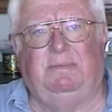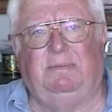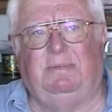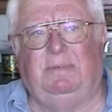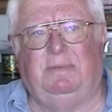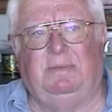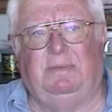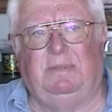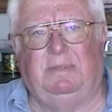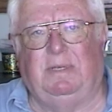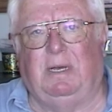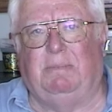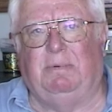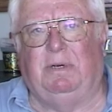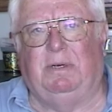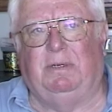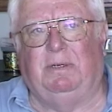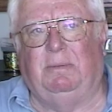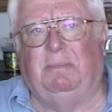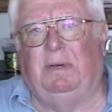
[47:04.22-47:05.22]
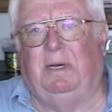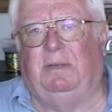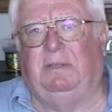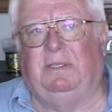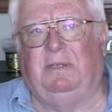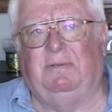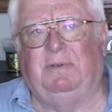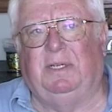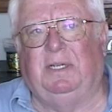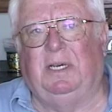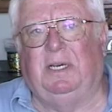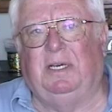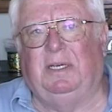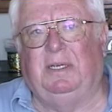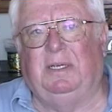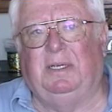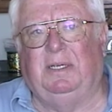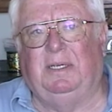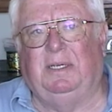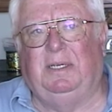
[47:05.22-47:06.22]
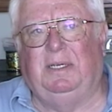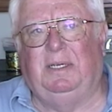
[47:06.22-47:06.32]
a couple hundred pounds every day,